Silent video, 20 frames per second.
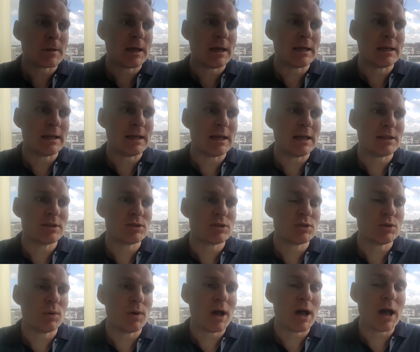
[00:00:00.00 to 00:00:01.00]
and and
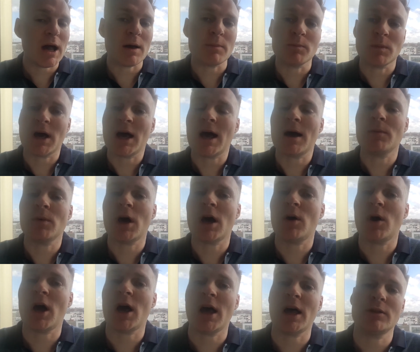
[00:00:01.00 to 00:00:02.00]
so I, I'm, I'm,
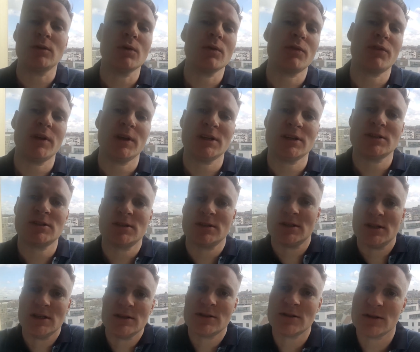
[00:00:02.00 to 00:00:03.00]
I don't think this
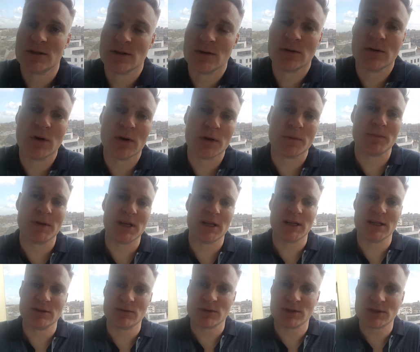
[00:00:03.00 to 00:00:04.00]
is going to be an
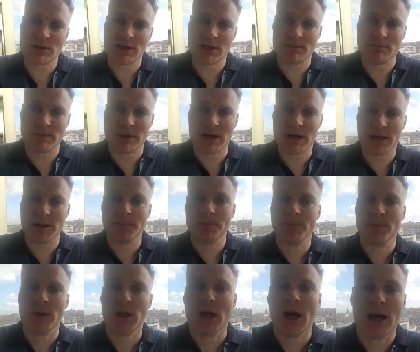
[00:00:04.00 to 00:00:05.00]
interesting buy,
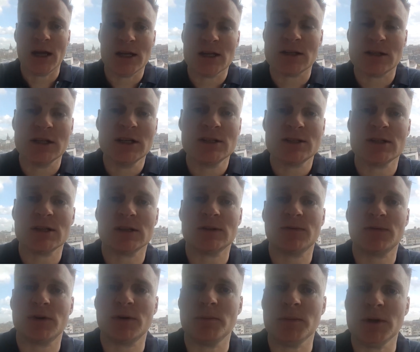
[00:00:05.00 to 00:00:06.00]
uh, at least not for